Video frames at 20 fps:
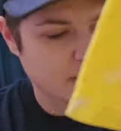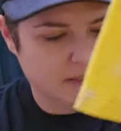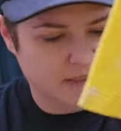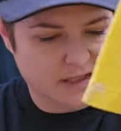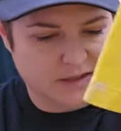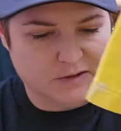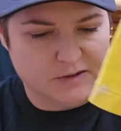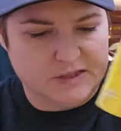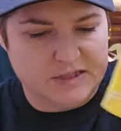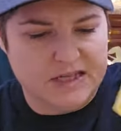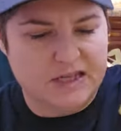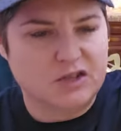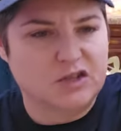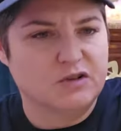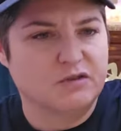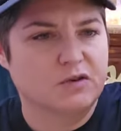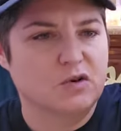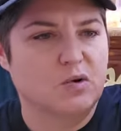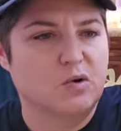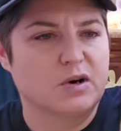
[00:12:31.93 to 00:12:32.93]
single stitch,
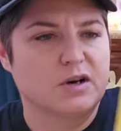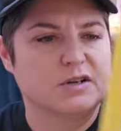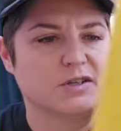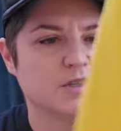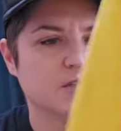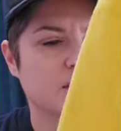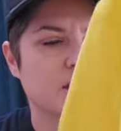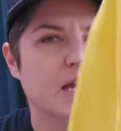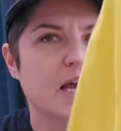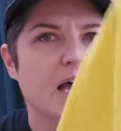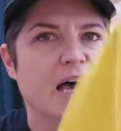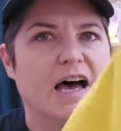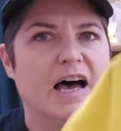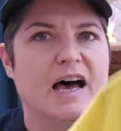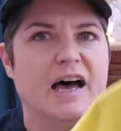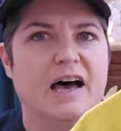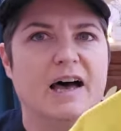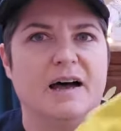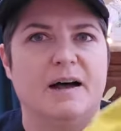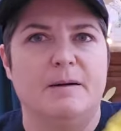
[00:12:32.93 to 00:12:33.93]
of course.
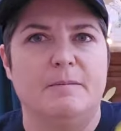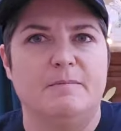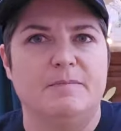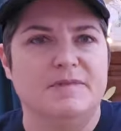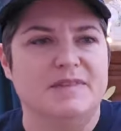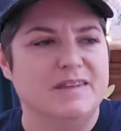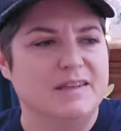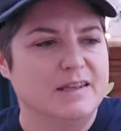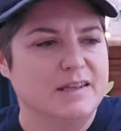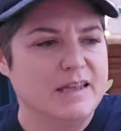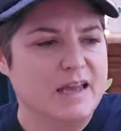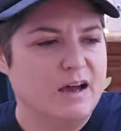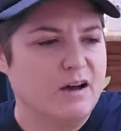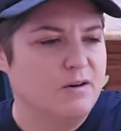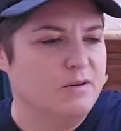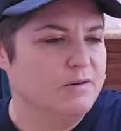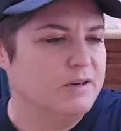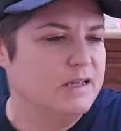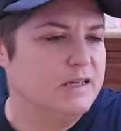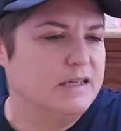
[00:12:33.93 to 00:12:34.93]
Um,
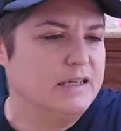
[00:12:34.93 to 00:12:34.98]
now,